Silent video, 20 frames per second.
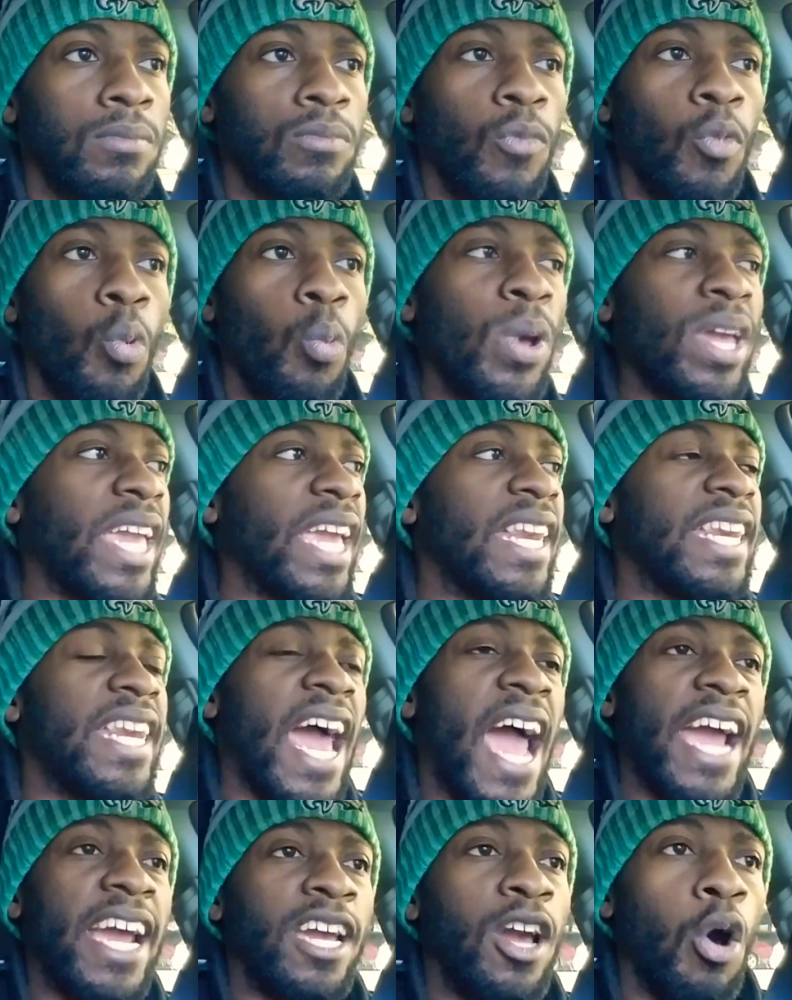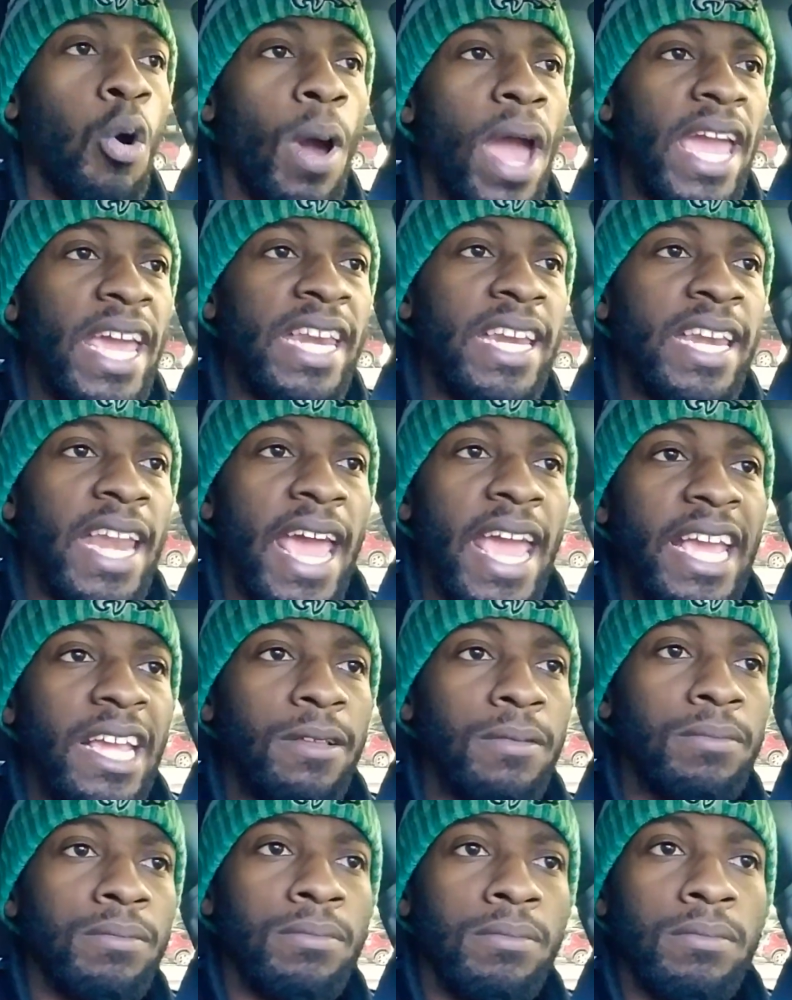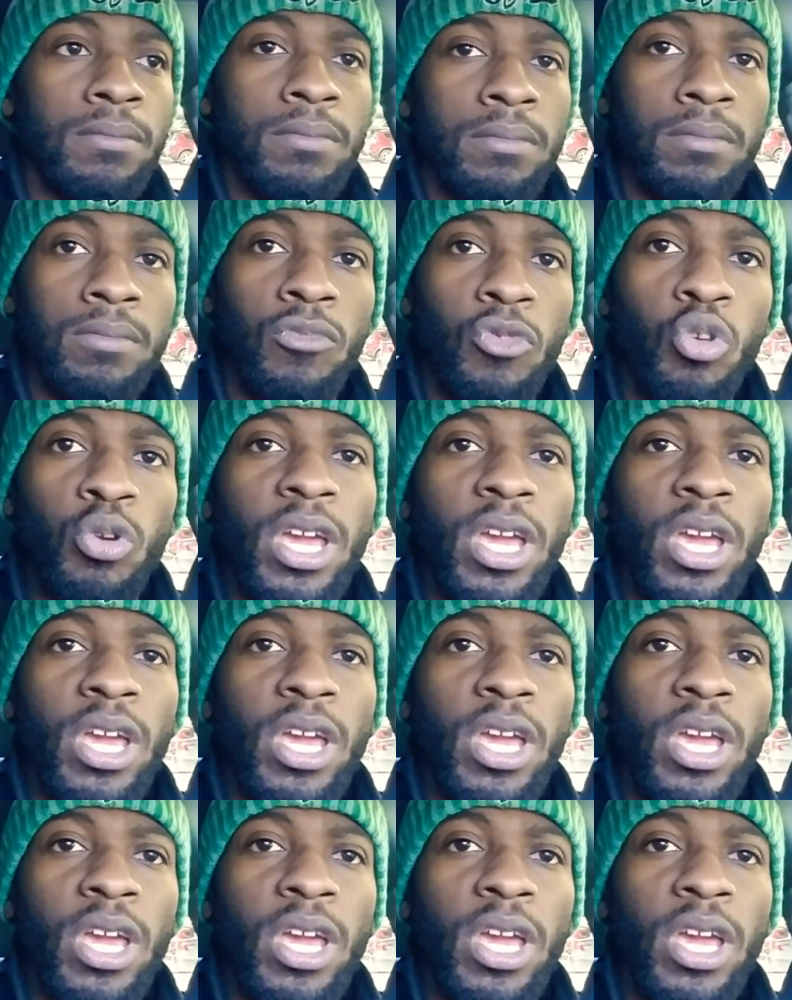We cannot go 8-8. You